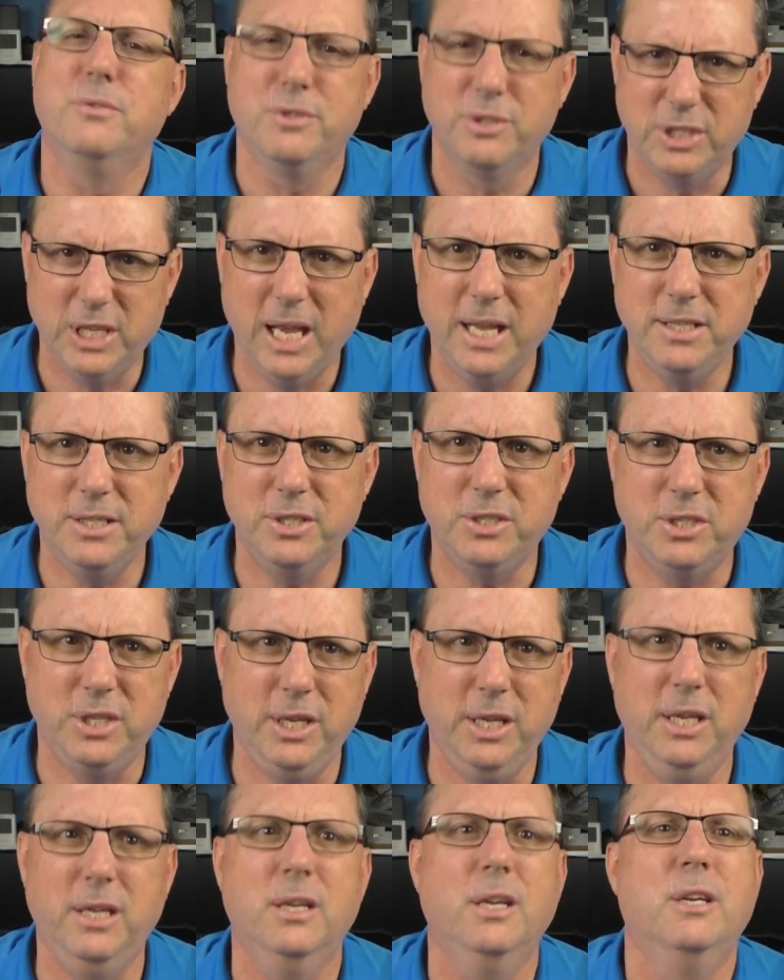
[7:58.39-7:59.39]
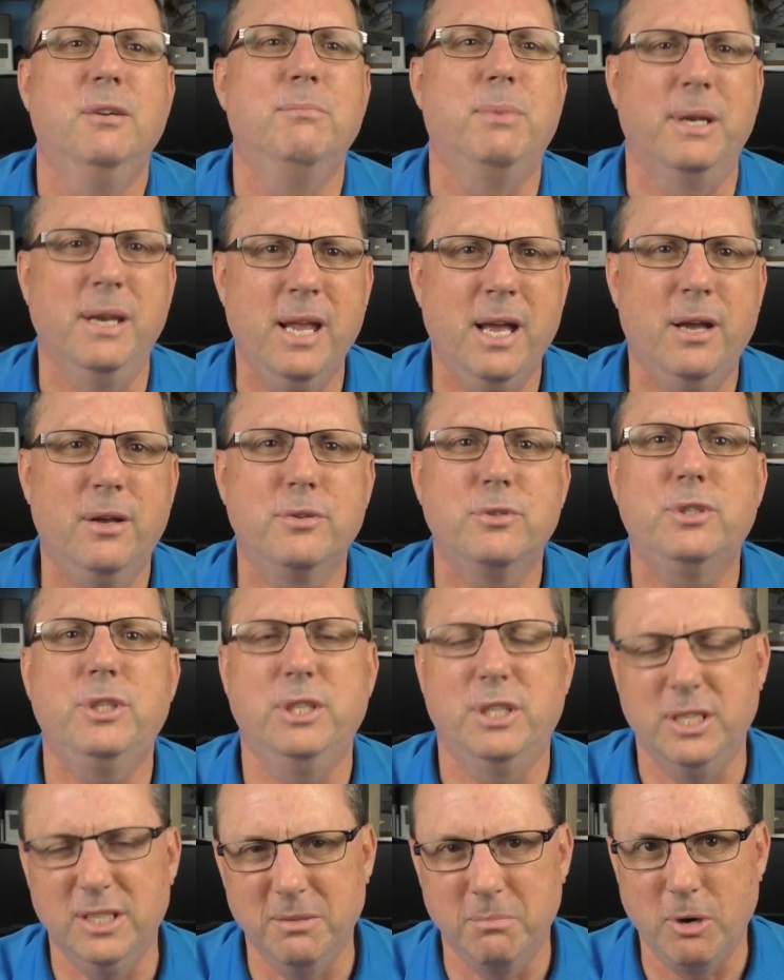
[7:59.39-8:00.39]
Sad to see, but now
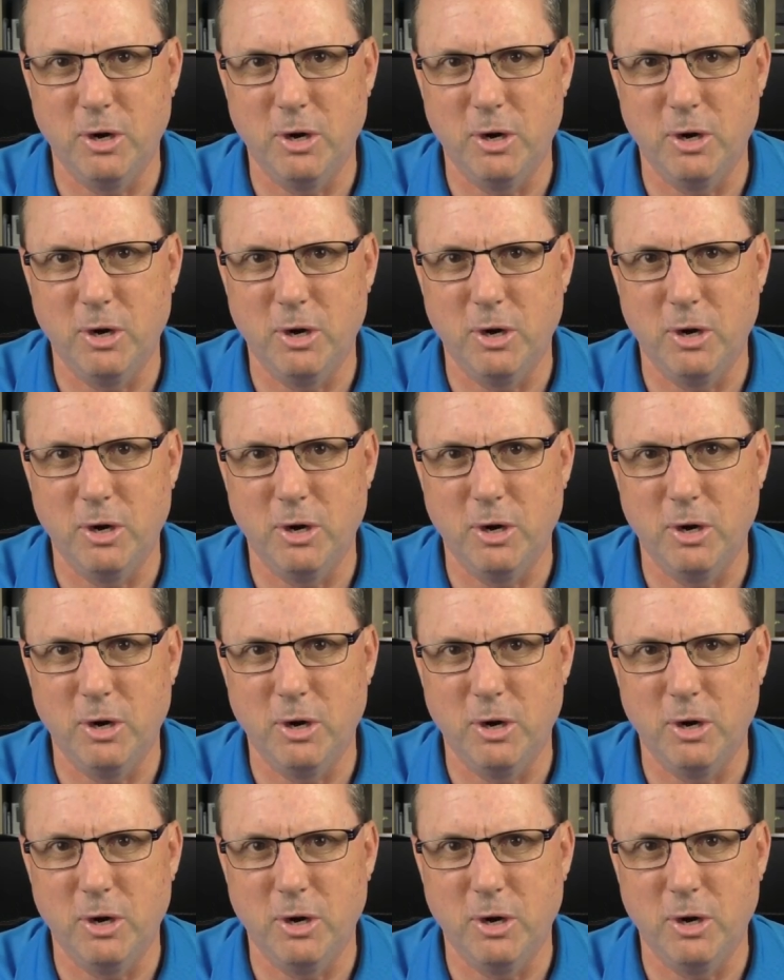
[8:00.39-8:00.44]
she's in the